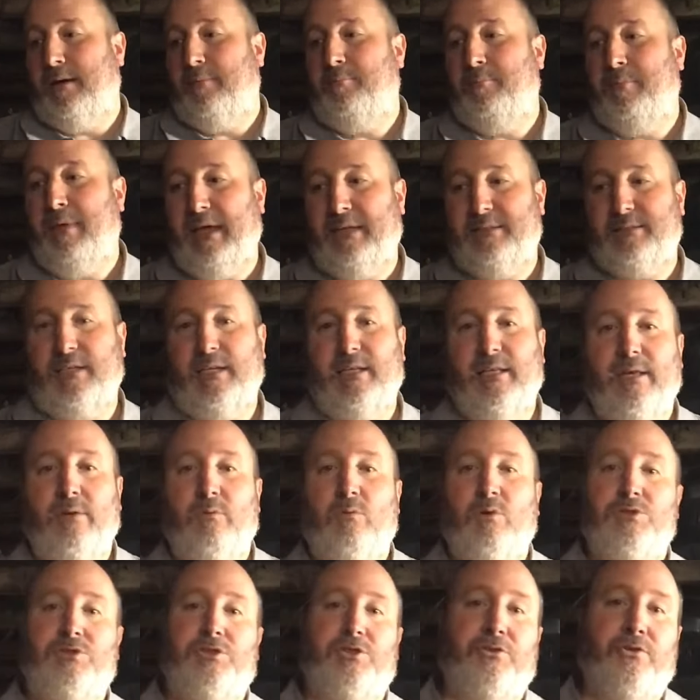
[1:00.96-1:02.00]
Basically
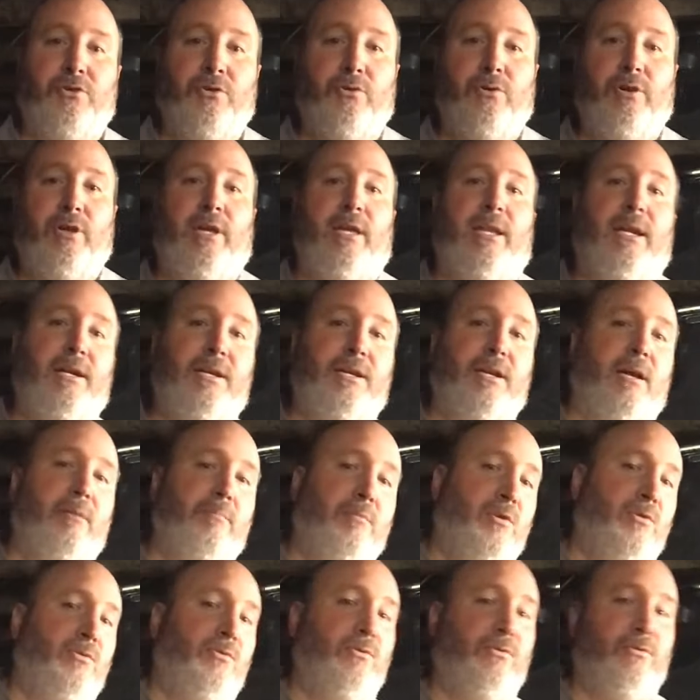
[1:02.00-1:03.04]
what you're doing anytime
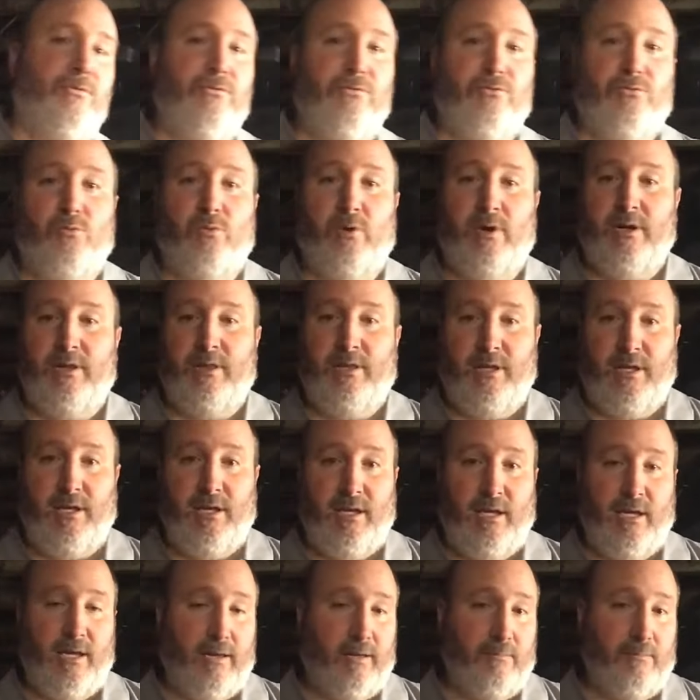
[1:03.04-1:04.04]
you use one of the